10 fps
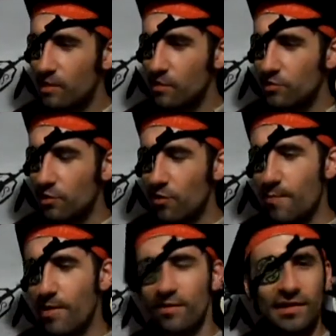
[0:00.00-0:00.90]
So
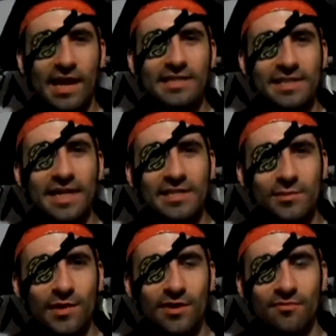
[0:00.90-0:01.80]
apparently, Ice King is
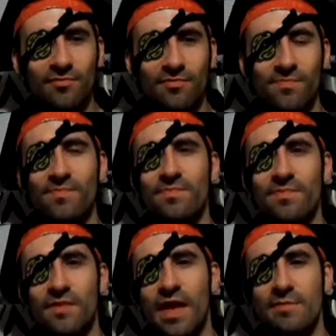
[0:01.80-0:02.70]
aware of,
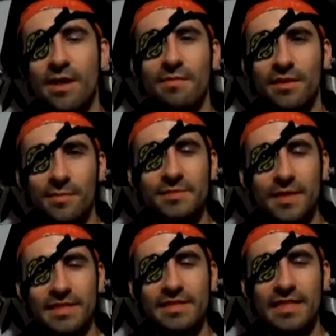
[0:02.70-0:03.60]
and maybe Lumpy
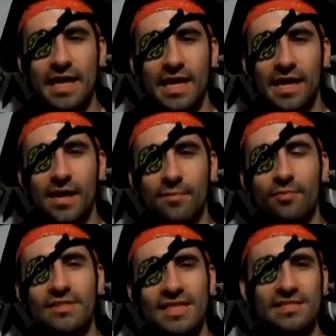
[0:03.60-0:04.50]
Space
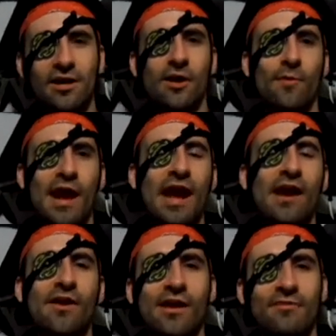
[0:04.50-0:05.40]
Princess are
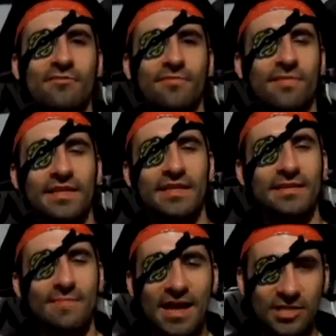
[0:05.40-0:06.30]
aware of the
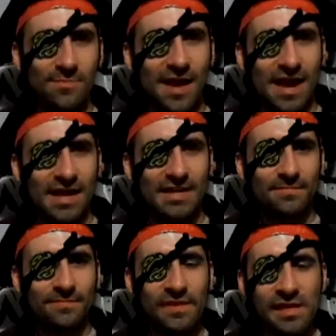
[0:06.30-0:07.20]
Magic Man.
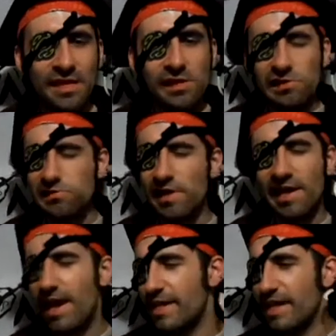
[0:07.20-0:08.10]
I
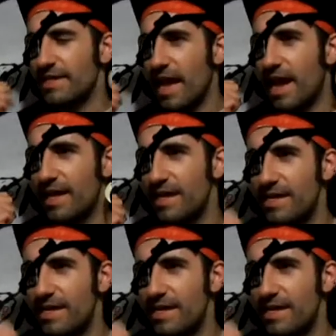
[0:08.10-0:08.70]
hate that guy.